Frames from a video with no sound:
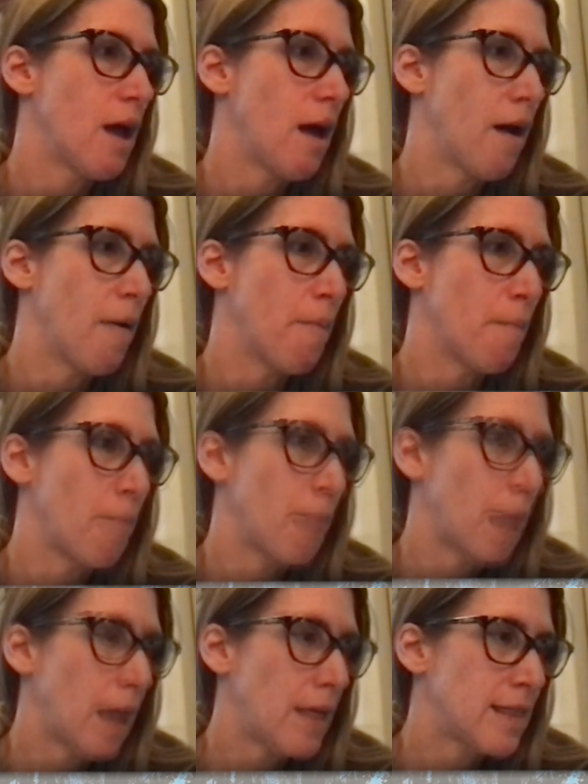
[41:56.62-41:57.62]
um,
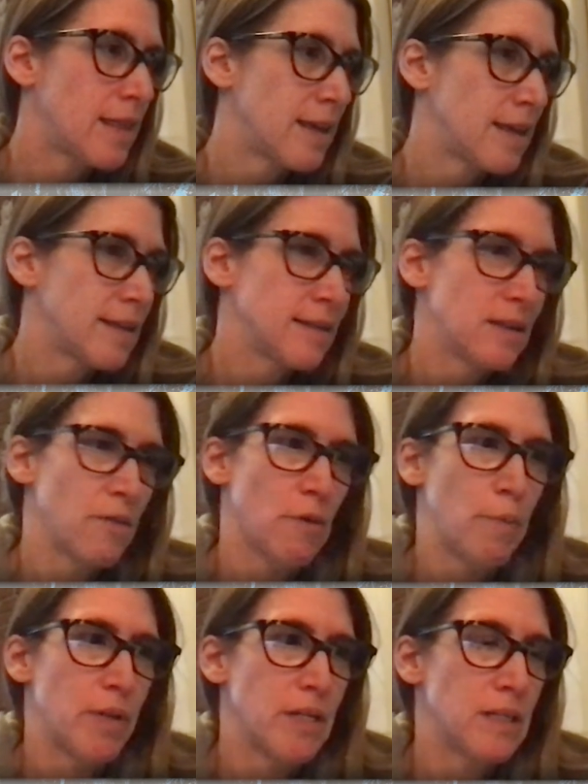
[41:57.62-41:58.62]
i think is
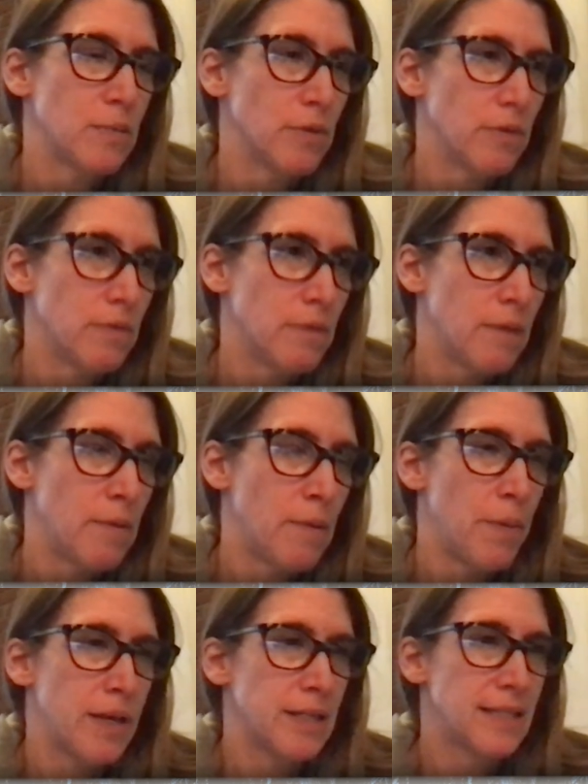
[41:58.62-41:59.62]
irreplaceable i
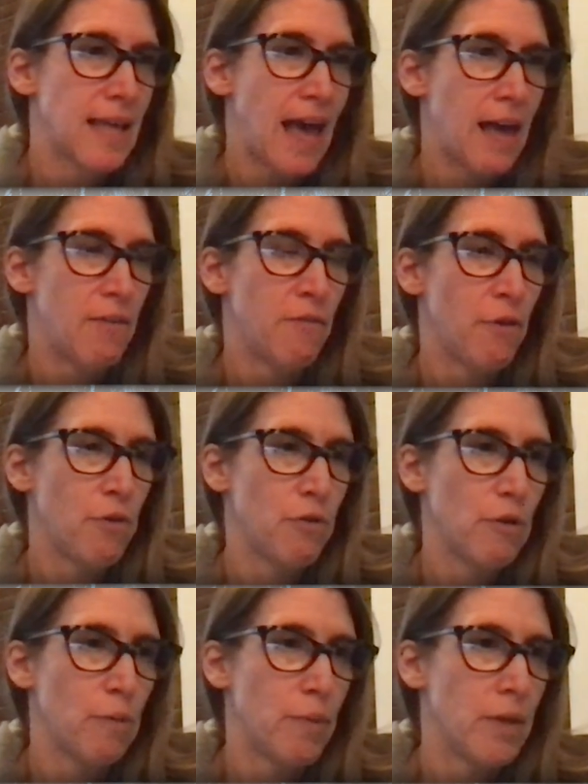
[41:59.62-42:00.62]
mean because that
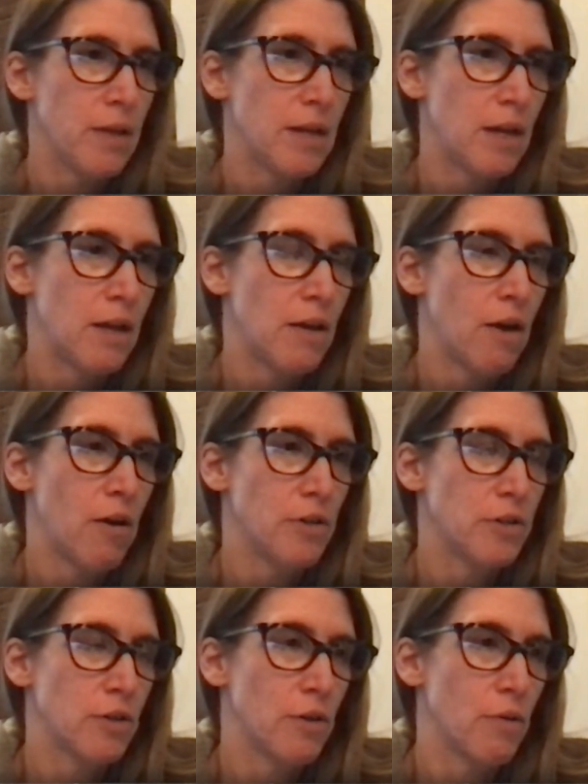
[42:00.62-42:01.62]
vulnerability
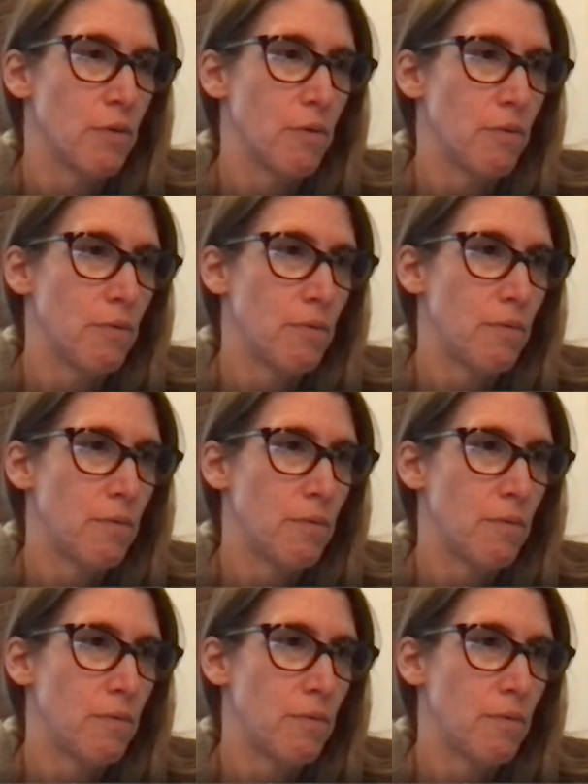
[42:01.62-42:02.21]
also